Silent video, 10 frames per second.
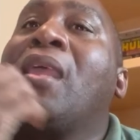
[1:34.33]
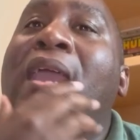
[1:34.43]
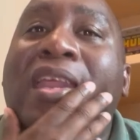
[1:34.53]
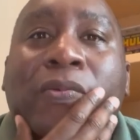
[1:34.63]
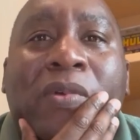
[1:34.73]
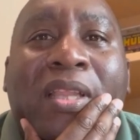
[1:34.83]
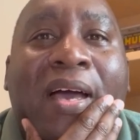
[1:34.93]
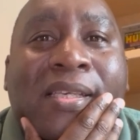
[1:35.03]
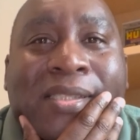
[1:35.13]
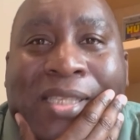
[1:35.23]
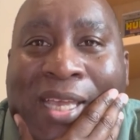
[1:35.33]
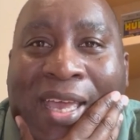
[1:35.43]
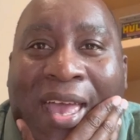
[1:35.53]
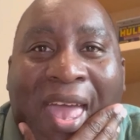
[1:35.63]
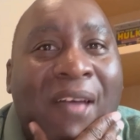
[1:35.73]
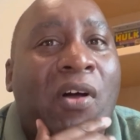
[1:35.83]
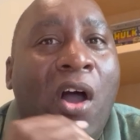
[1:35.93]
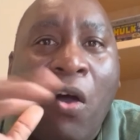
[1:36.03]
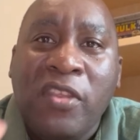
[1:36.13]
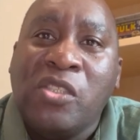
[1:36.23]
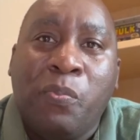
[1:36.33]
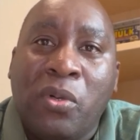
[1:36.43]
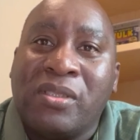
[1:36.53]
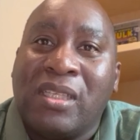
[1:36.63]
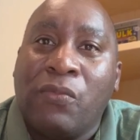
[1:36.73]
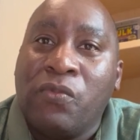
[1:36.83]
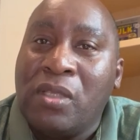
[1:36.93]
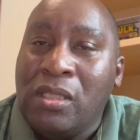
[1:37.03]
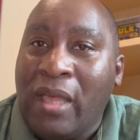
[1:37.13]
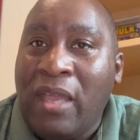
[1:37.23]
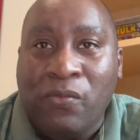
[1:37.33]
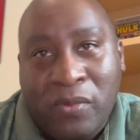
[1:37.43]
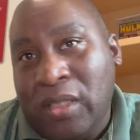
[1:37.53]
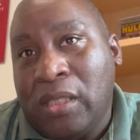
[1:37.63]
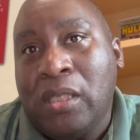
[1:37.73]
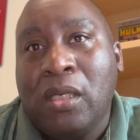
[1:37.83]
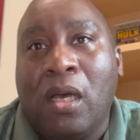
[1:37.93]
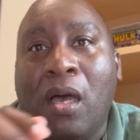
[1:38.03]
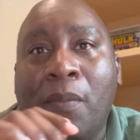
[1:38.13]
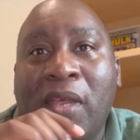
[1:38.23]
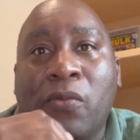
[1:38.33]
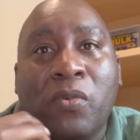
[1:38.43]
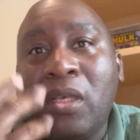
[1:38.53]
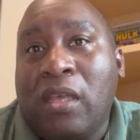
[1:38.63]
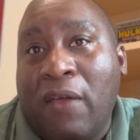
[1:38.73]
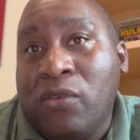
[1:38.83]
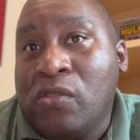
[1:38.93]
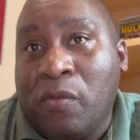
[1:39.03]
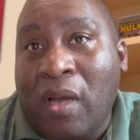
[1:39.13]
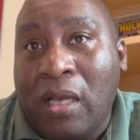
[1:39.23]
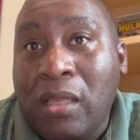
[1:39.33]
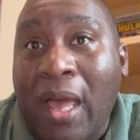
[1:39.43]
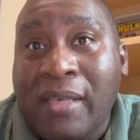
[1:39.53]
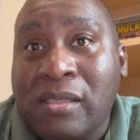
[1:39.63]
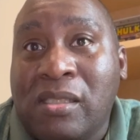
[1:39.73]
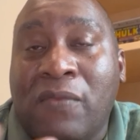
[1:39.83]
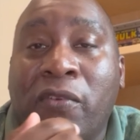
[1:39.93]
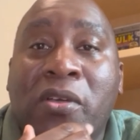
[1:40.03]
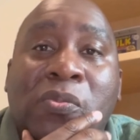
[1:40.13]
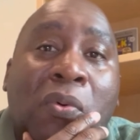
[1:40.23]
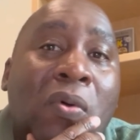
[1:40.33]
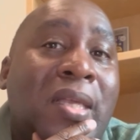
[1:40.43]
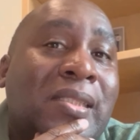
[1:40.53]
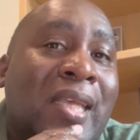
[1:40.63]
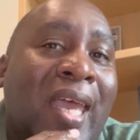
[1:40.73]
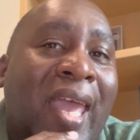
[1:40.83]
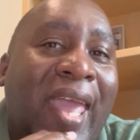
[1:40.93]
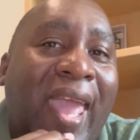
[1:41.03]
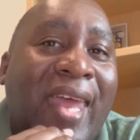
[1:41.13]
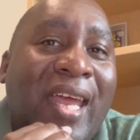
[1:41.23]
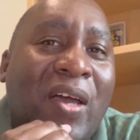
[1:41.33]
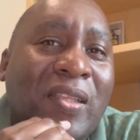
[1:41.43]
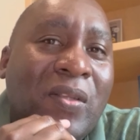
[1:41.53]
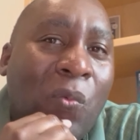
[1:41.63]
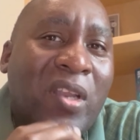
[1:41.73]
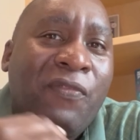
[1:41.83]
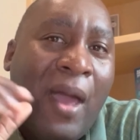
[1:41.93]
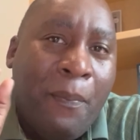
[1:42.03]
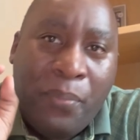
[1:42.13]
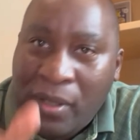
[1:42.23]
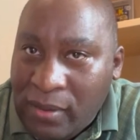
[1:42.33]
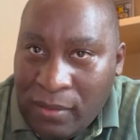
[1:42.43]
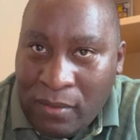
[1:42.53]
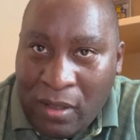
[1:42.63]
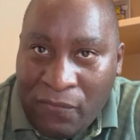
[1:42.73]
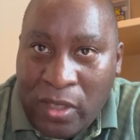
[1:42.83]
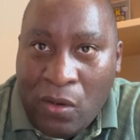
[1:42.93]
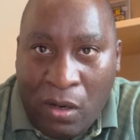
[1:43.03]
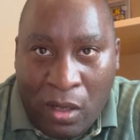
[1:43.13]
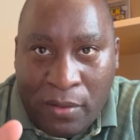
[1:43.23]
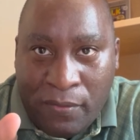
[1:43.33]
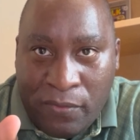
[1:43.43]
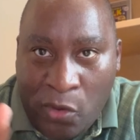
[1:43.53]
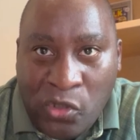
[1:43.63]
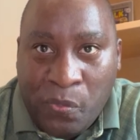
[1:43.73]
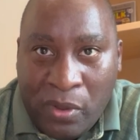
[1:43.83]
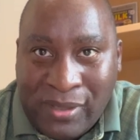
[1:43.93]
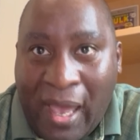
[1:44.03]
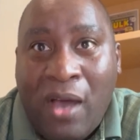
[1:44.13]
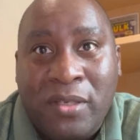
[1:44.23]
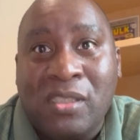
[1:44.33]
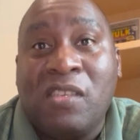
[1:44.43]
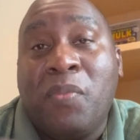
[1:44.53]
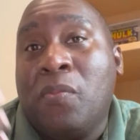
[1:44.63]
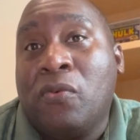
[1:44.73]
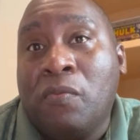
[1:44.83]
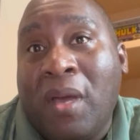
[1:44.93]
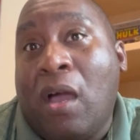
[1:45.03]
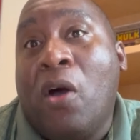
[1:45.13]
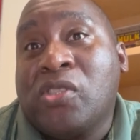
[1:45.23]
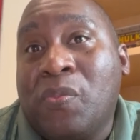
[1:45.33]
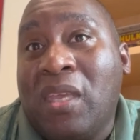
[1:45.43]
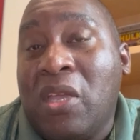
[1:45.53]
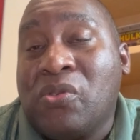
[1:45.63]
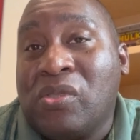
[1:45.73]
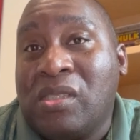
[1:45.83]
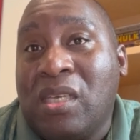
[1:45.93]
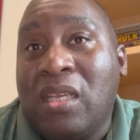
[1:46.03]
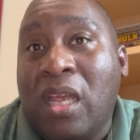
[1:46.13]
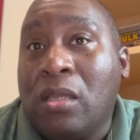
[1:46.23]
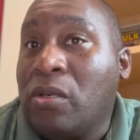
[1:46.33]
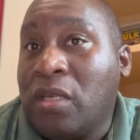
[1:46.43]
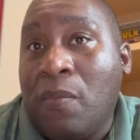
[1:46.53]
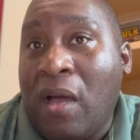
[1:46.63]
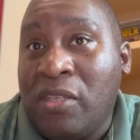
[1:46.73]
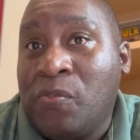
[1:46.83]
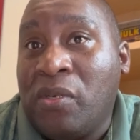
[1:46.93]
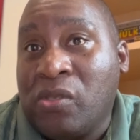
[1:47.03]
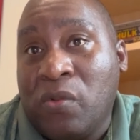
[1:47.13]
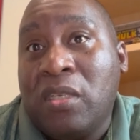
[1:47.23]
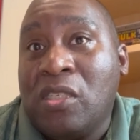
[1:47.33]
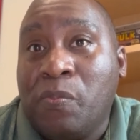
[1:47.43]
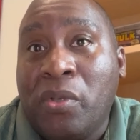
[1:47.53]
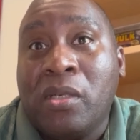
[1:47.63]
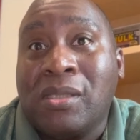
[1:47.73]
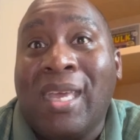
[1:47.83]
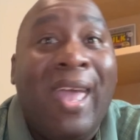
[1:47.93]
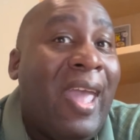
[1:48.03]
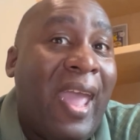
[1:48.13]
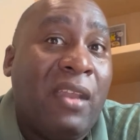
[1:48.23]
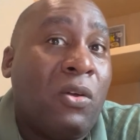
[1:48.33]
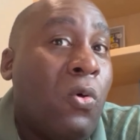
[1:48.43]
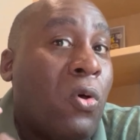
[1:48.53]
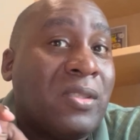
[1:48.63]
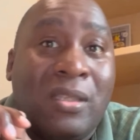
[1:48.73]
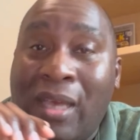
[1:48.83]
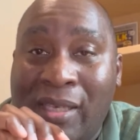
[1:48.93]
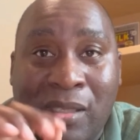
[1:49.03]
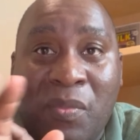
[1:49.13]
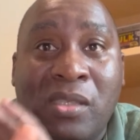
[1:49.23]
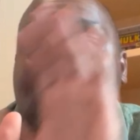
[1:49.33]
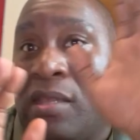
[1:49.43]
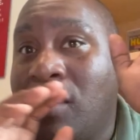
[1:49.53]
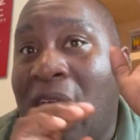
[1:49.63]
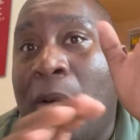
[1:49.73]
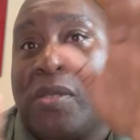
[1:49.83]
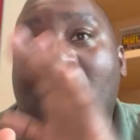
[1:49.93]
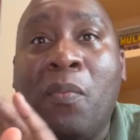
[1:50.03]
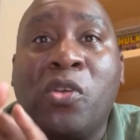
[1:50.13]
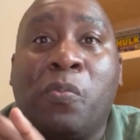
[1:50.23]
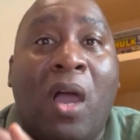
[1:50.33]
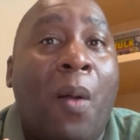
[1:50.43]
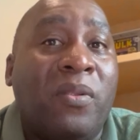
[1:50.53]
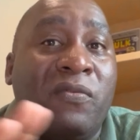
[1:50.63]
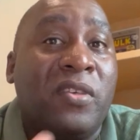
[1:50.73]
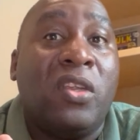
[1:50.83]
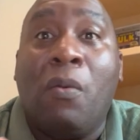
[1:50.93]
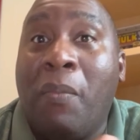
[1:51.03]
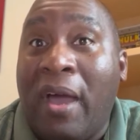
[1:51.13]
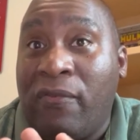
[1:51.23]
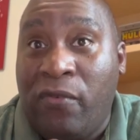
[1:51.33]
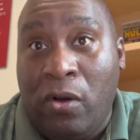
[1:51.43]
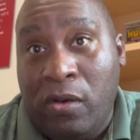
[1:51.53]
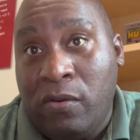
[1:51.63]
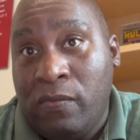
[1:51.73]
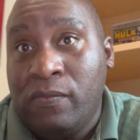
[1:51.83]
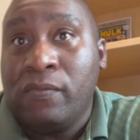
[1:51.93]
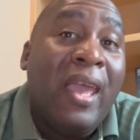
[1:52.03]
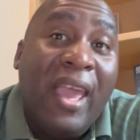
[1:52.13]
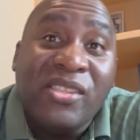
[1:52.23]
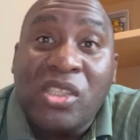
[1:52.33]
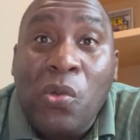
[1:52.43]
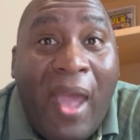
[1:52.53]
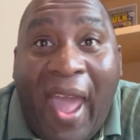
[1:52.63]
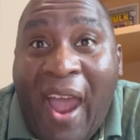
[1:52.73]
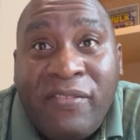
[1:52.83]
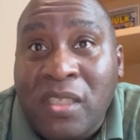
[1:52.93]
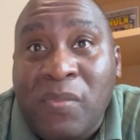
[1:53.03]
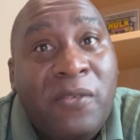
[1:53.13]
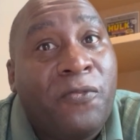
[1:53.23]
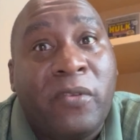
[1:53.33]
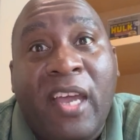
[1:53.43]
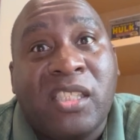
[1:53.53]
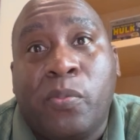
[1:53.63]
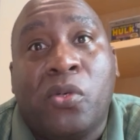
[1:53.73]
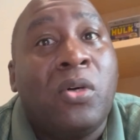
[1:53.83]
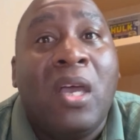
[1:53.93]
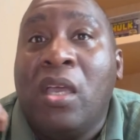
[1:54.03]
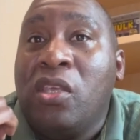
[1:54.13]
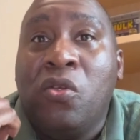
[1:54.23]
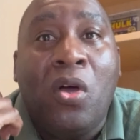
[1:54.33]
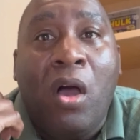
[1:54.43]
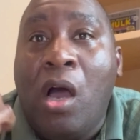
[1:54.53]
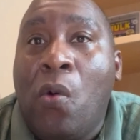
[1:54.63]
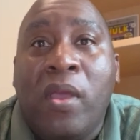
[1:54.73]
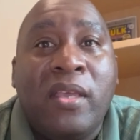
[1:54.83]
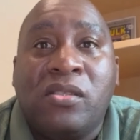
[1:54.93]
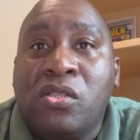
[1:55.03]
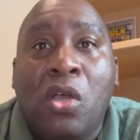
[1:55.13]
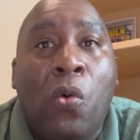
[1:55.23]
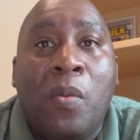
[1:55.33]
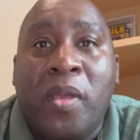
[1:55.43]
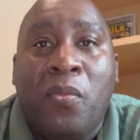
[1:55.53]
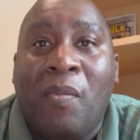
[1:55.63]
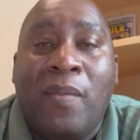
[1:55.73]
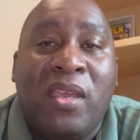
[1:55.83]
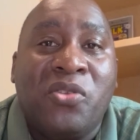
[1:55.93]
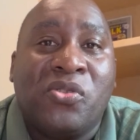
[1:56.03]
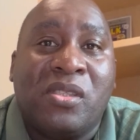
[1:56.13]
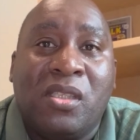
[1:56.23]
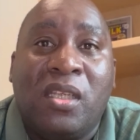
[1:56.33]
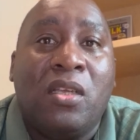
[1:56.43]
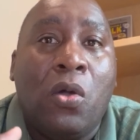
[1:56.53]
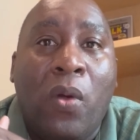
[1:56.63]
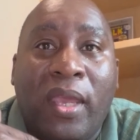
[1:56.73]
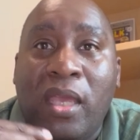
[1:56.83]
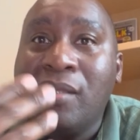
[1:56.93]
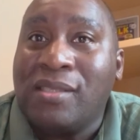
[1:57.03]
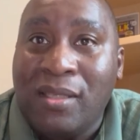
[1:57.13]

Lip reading: and I realized I have all these books I really like reading, that I really have used for my classes at various points. And what if I put a video on those books out there to see if people might also be interested in learning about these books or reading these books? And of course, as I mentioned, that was my most popular video by far. And so you have to be flexible. You don't always know what people might be interested in going into